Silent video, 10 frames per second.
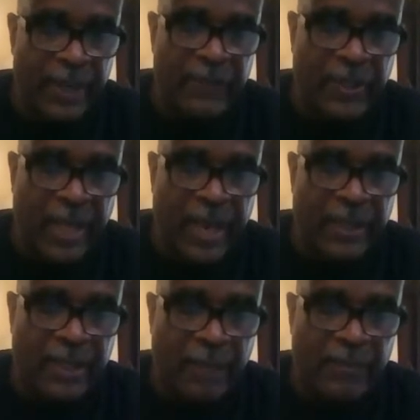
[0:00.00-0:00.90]
Every
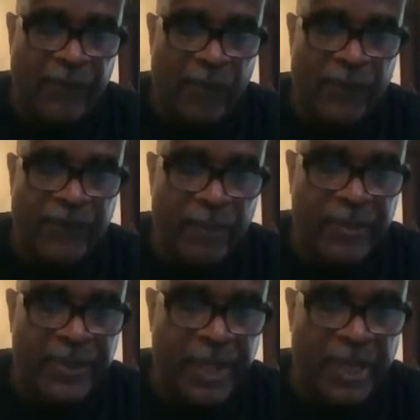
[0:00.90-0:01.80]
lion cometh forth from
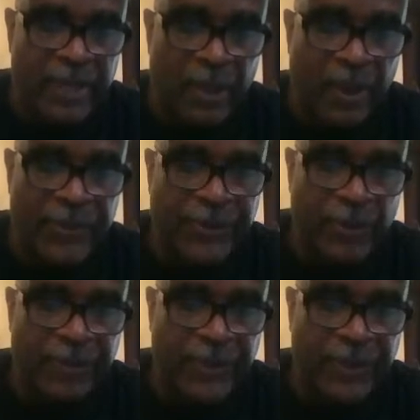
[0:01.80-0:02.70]
his den, all
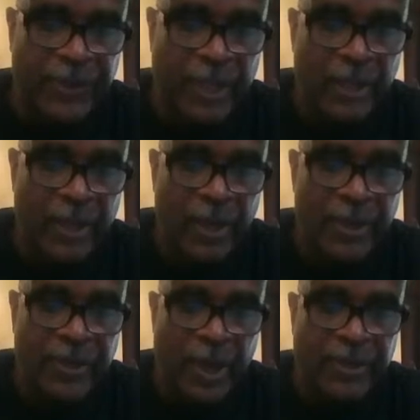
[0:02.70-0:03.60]
serpents sting,
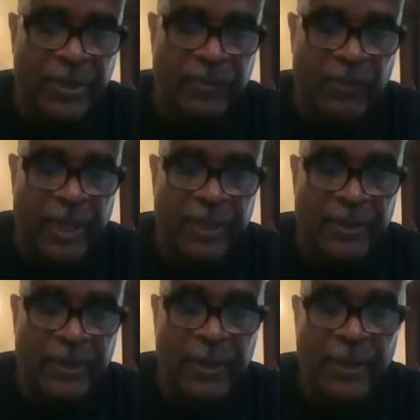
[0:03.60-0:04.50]
darkness
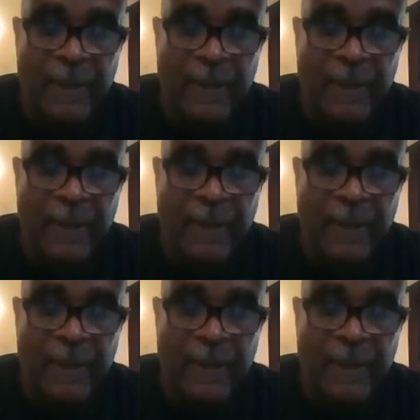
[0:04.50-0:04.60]
reigns.